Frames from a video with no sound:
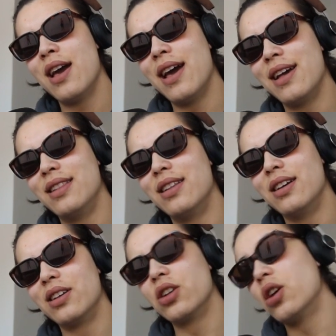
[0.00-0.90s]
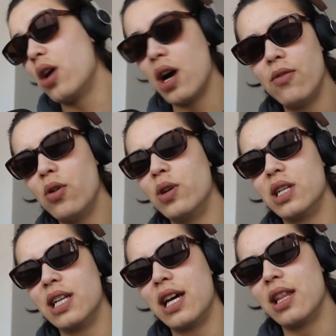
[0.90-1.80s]
And I've
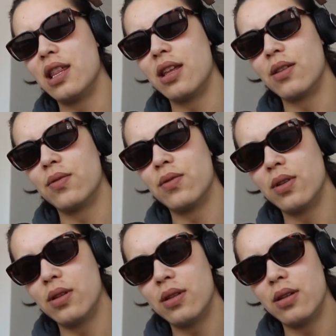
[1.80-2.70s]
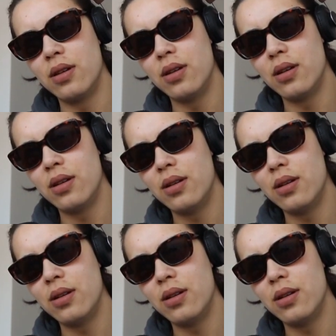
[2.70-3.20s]
always had a thing for the